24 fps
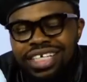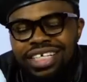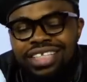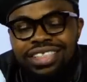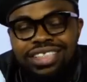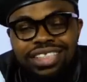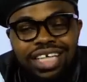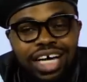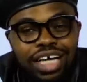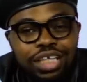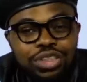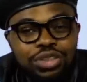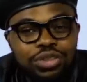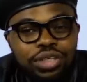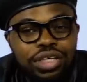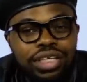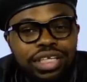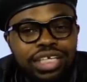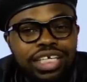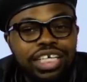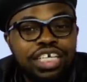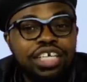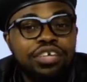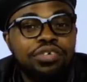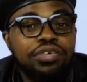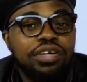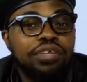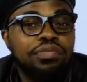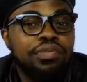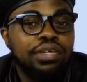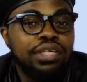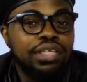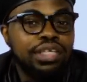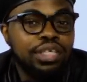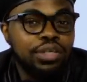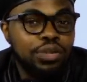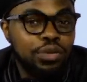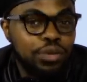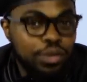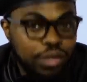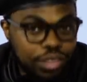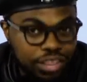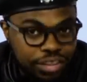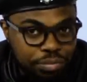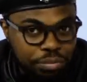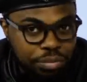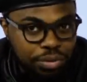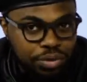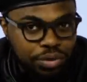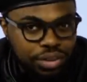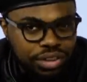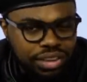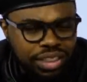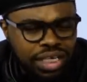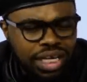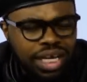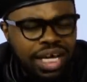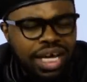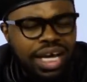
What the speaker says: is actually grieving the Holy Spirit.